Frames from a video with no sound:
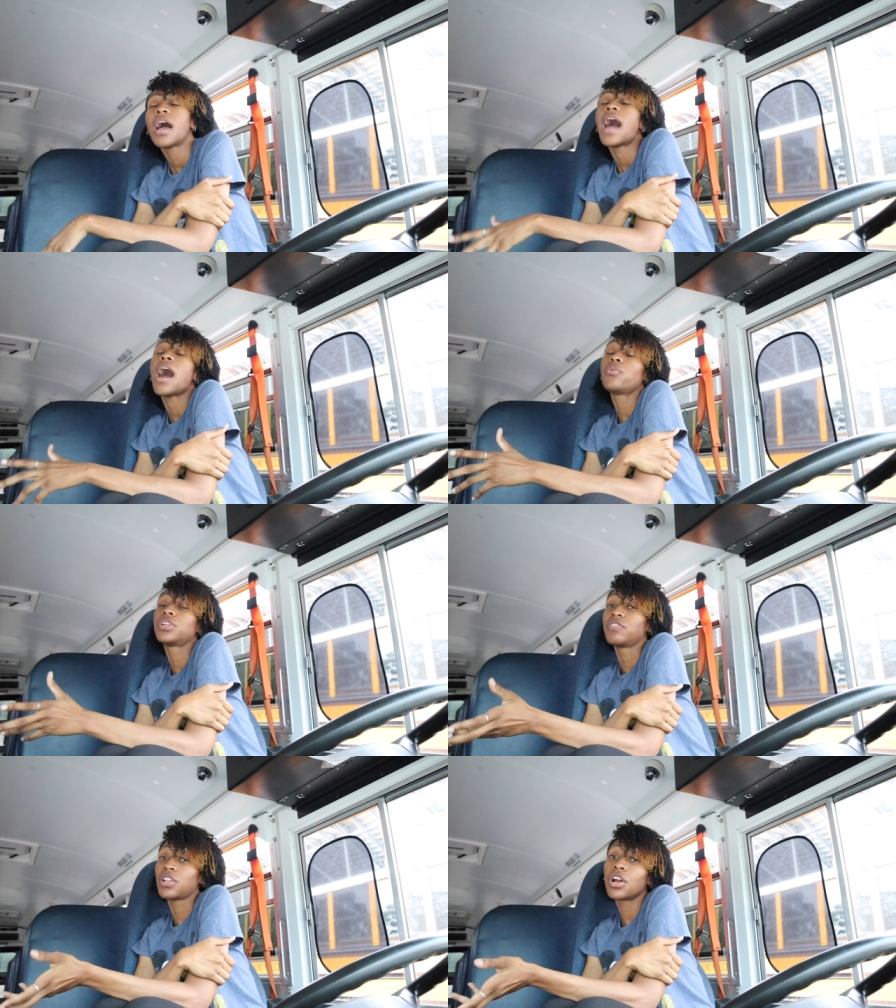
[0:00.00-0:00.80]
I would
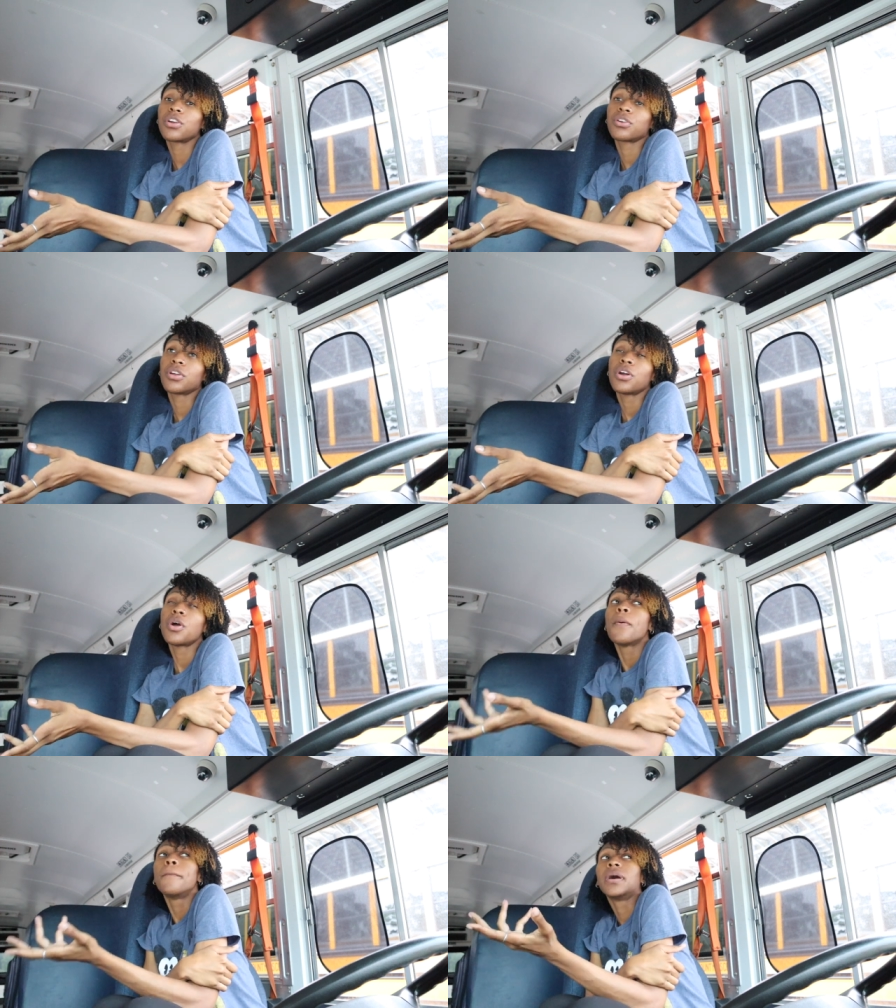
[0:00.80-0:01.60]
have learned,
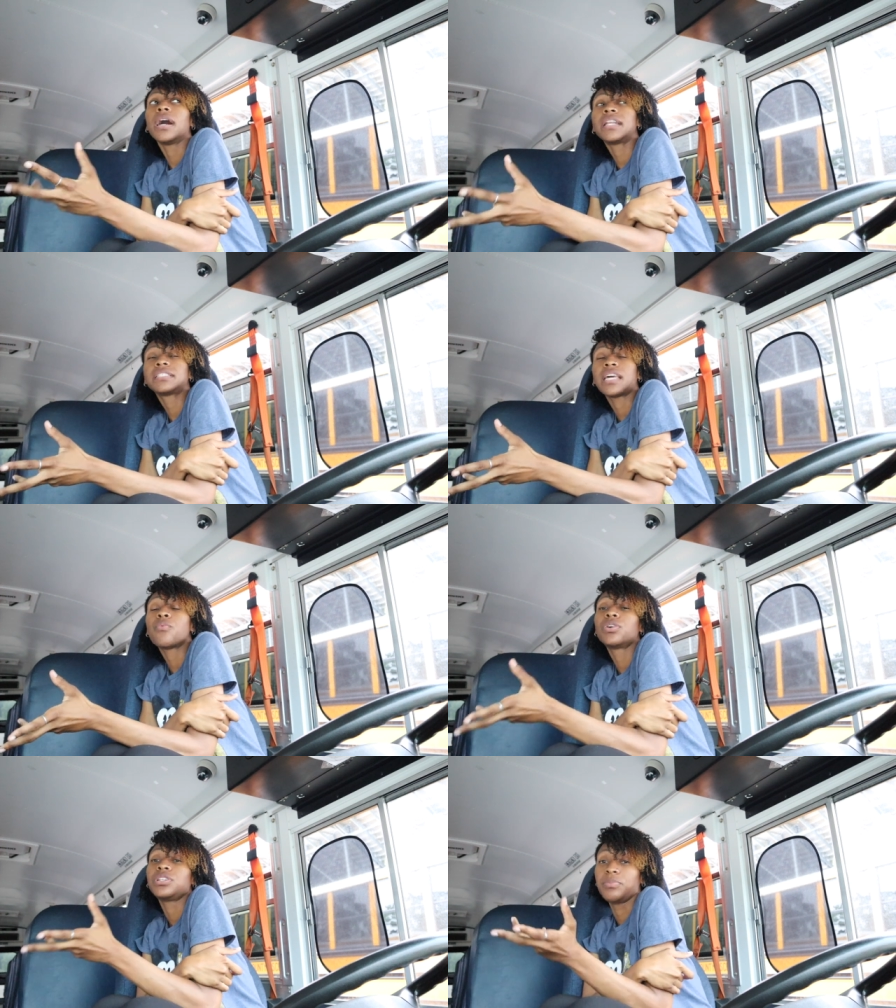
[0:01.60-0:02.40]
but honestly, I
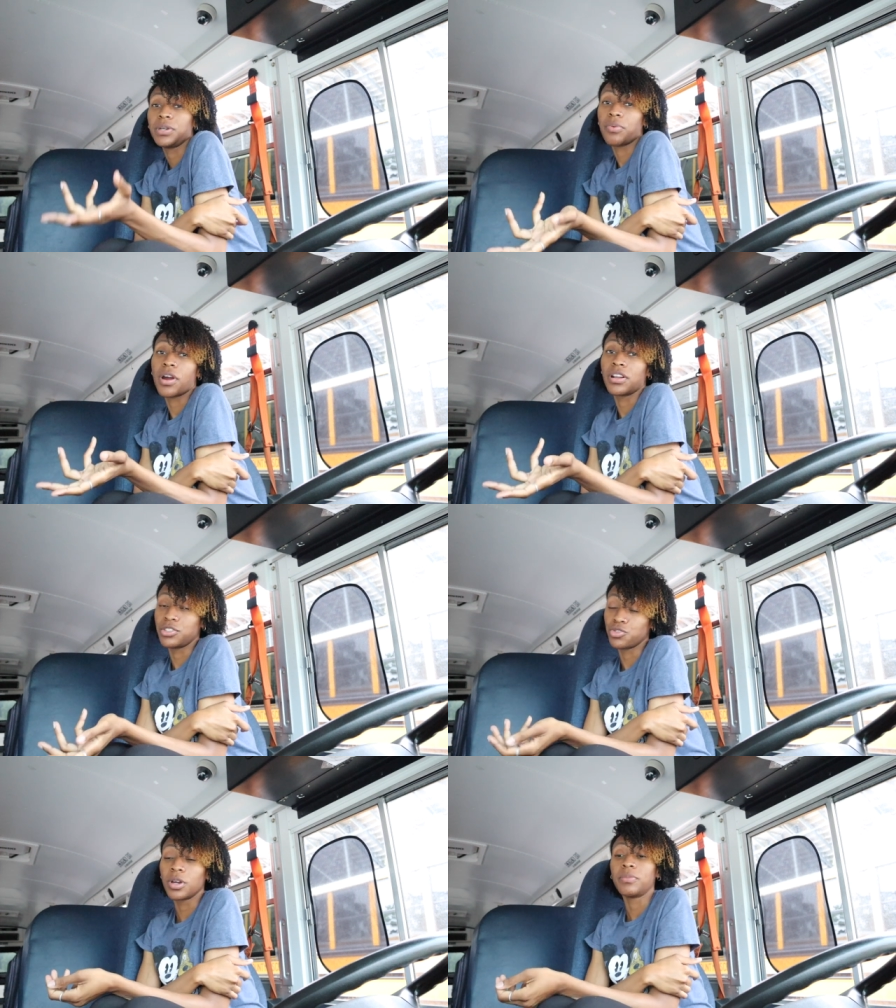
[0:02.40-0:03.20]
wanted to be a part of the
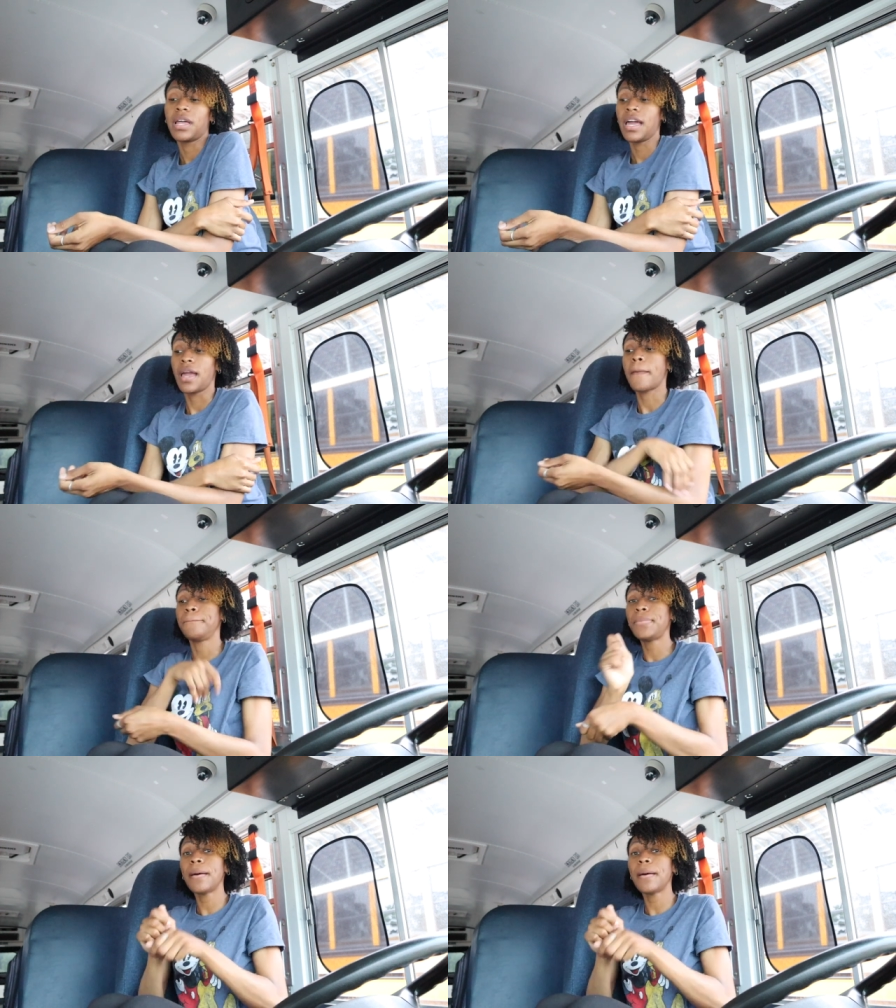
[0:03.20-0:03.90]
drum line.